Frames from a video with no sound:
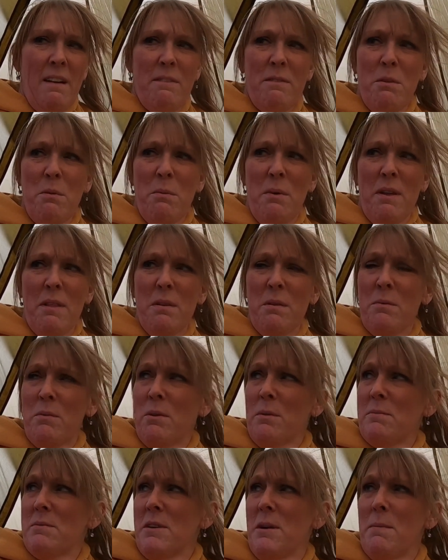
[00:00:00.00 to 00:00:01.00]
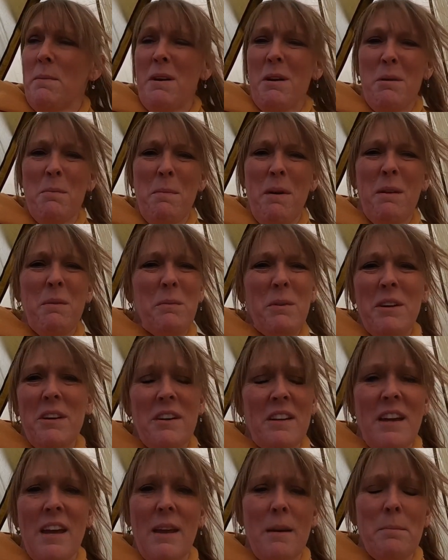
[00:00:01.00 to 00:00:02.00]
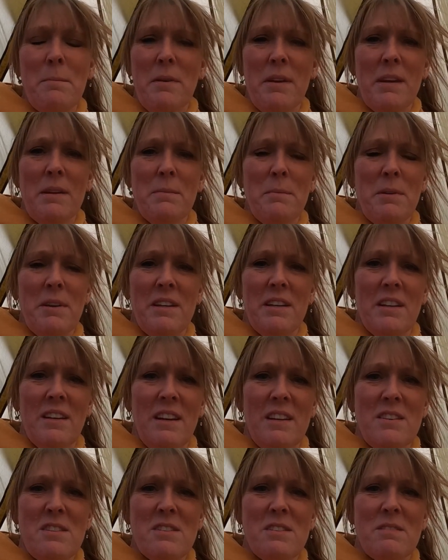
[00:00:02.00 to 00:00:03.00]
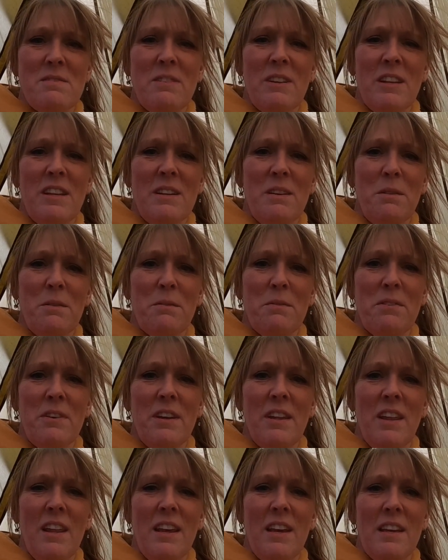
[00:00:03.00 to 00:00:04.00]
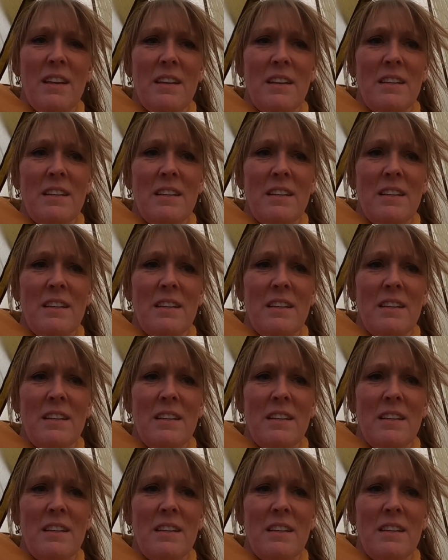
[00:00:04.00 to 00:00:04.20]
the weather warms up. I don't mind winter camping, but I just really don't feel like